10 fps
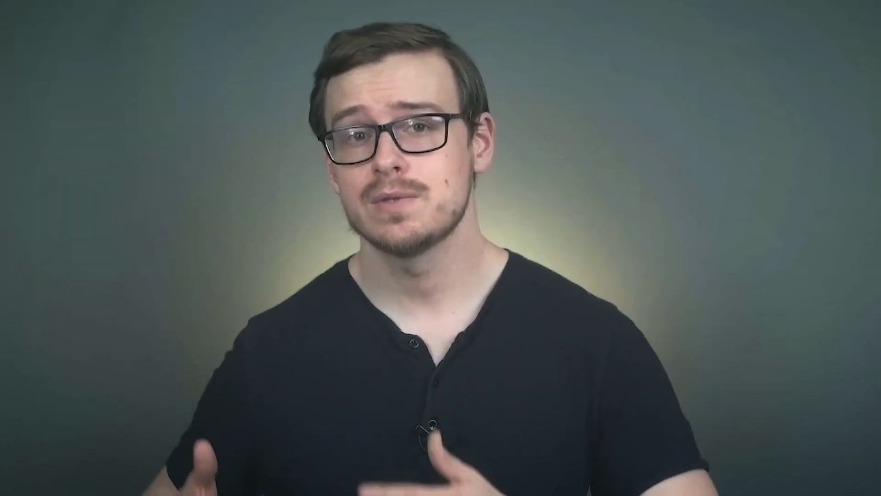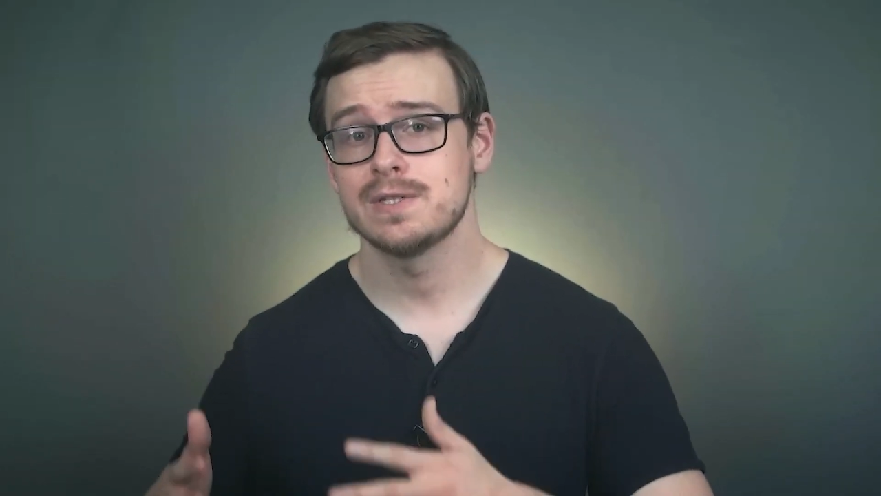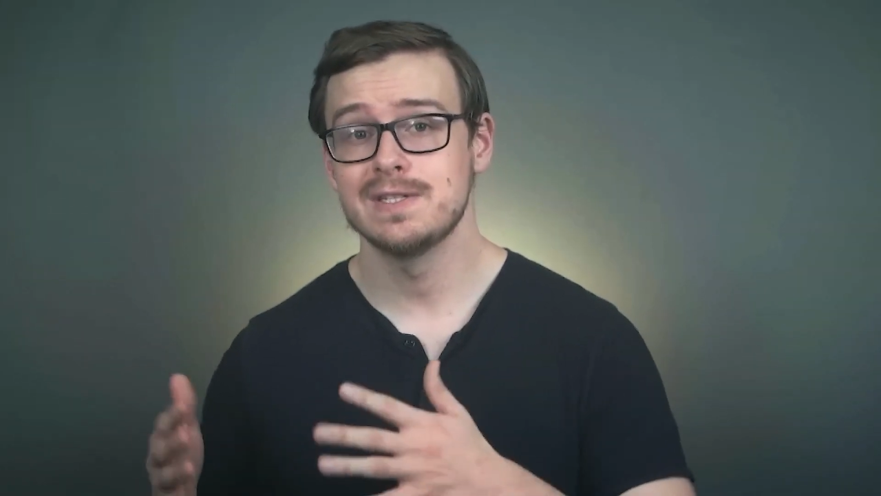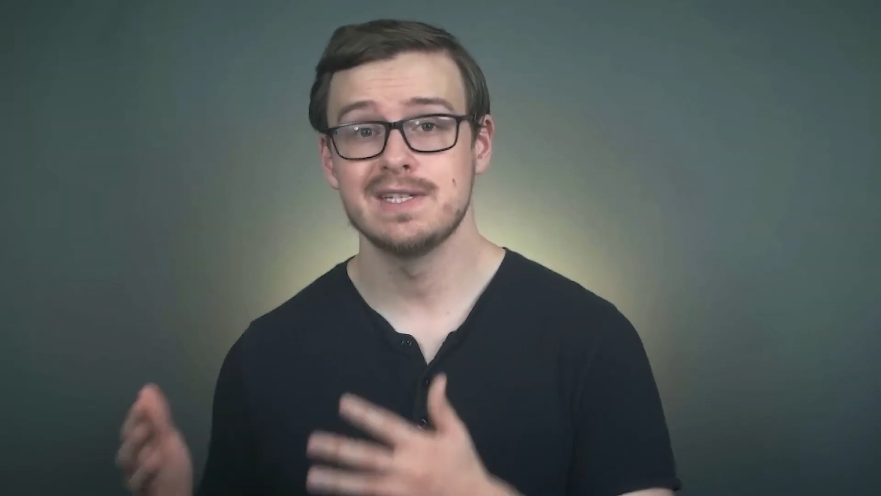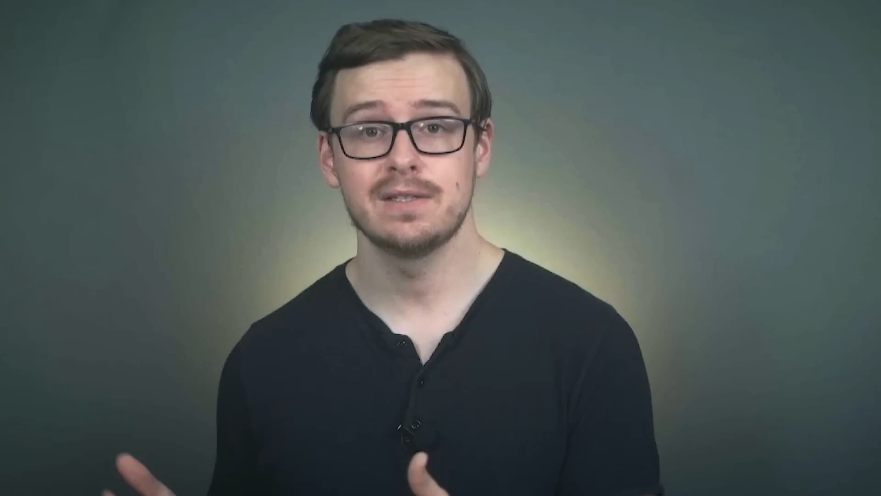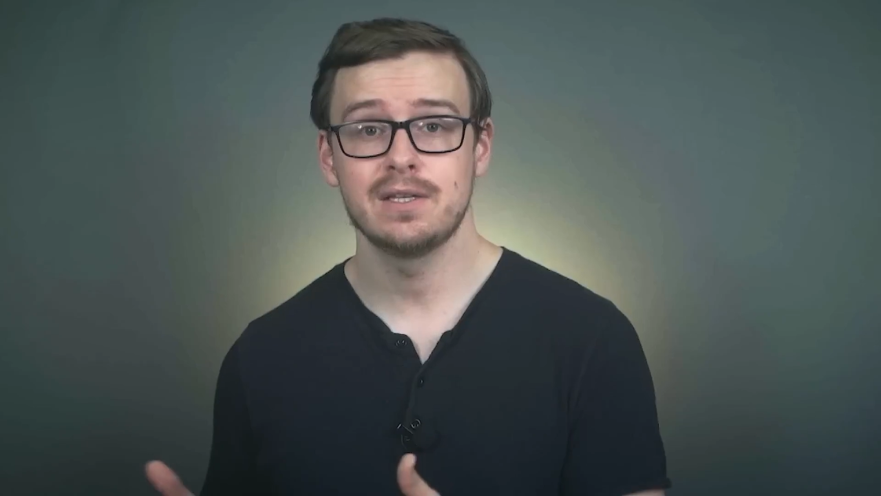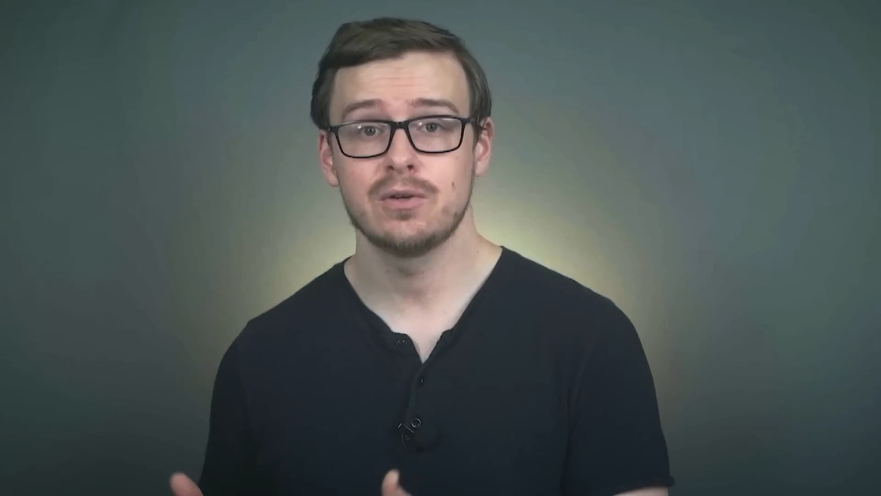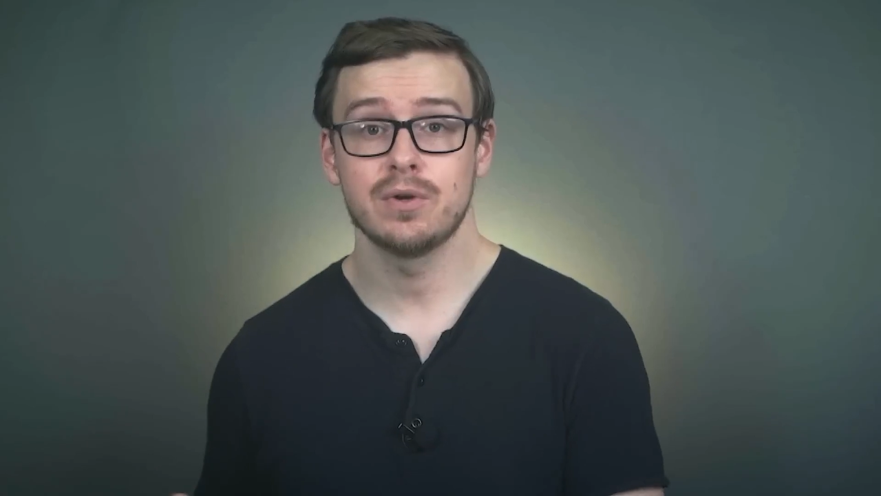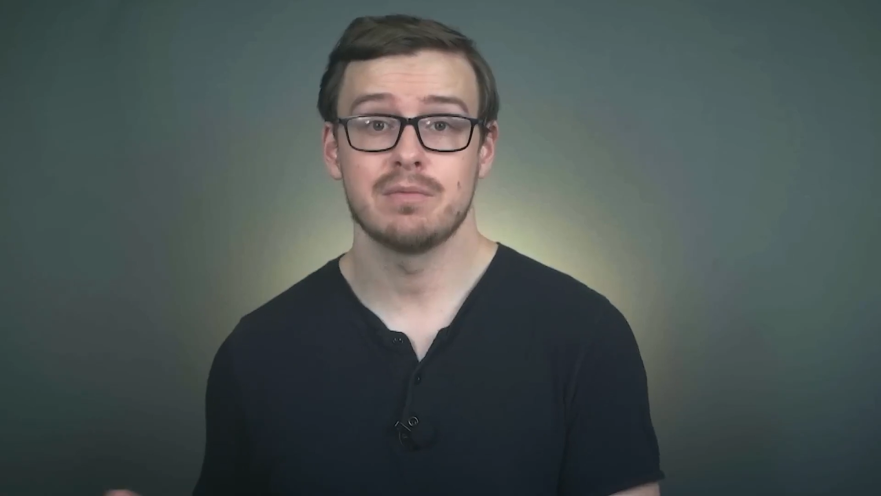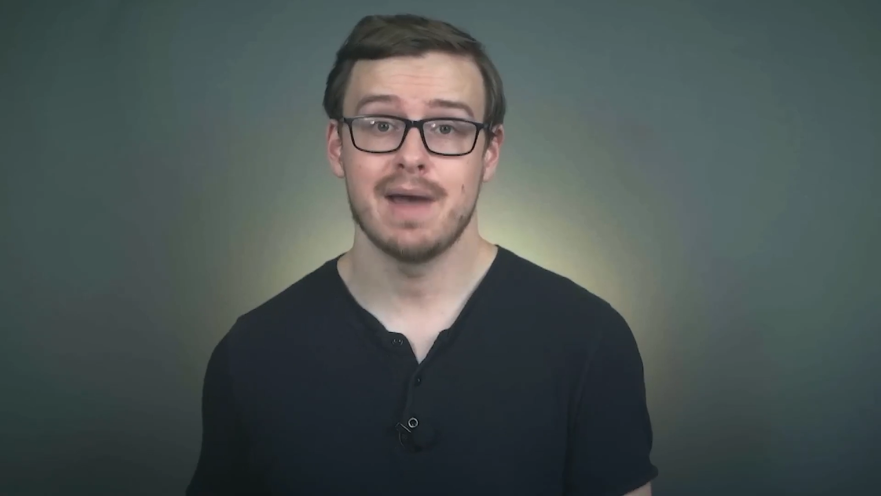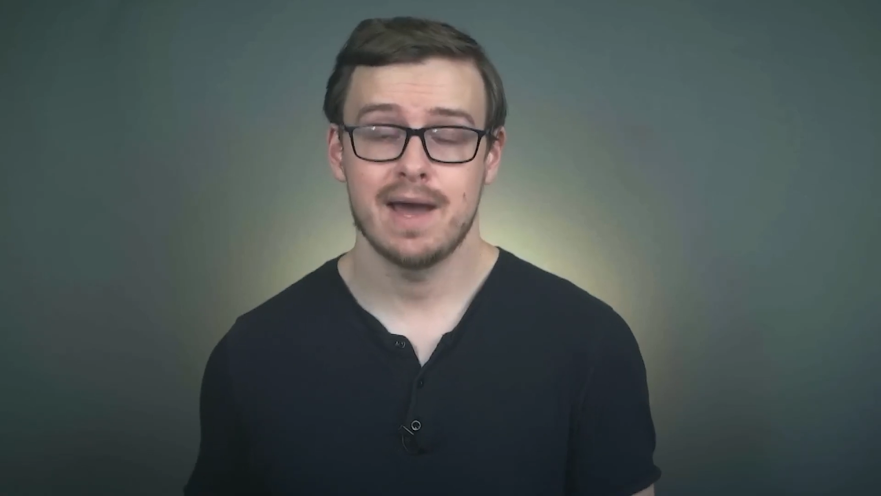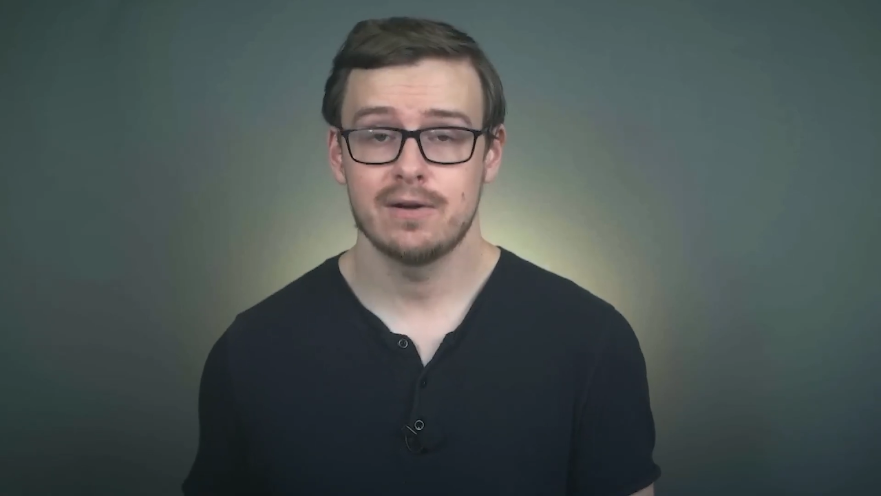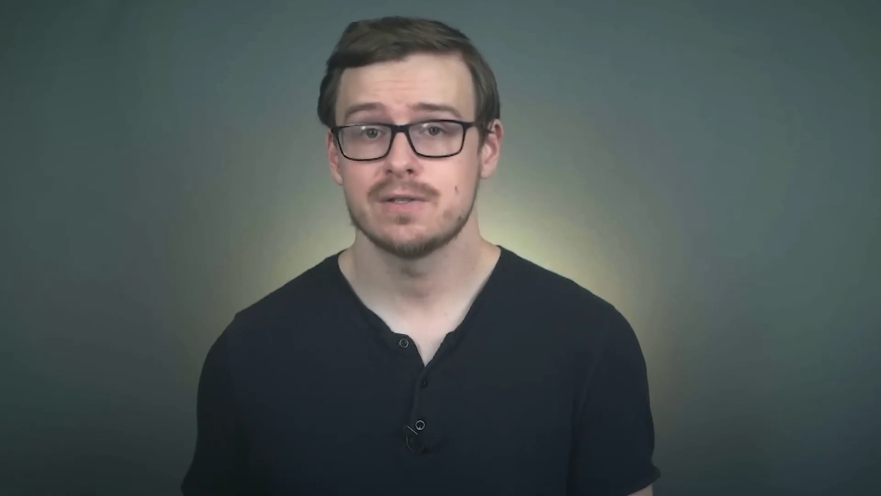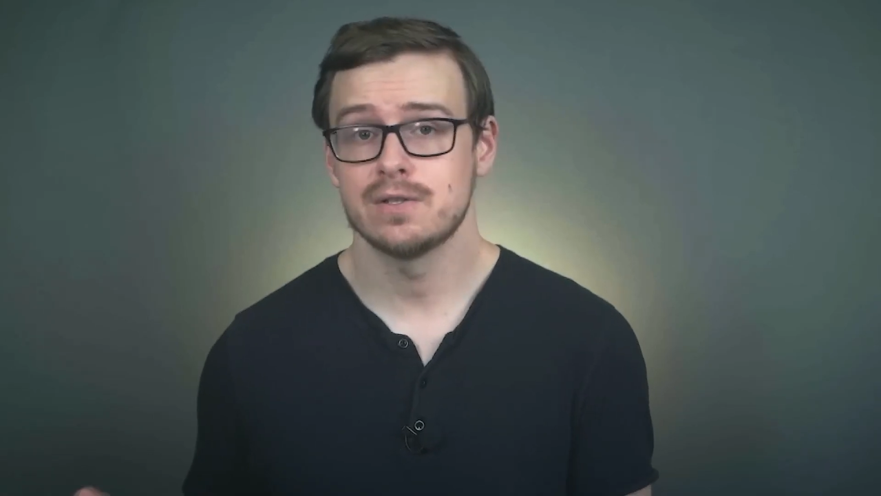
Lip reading: to dealing with matters